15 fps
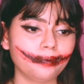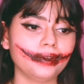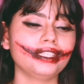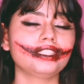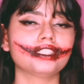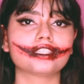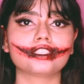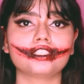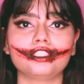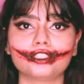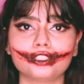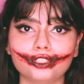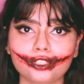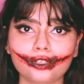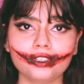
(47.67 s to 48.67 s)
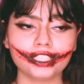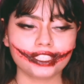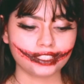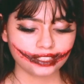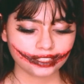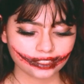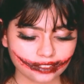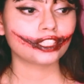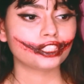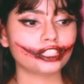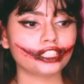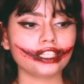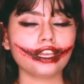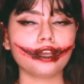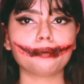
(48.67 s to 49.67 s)
Basically, the story is
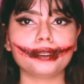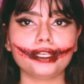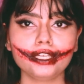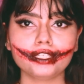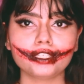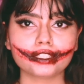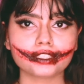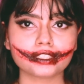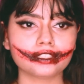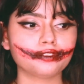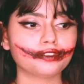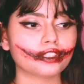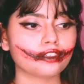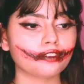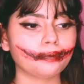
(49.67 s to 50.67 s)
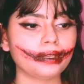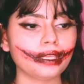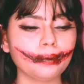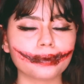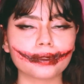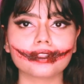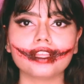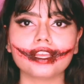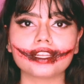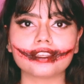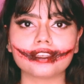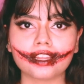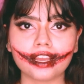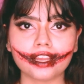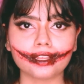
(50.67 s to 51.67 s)
she appears in front of people at
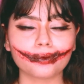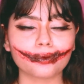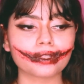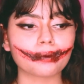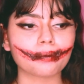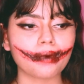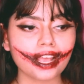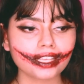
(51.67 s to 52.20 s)
night with a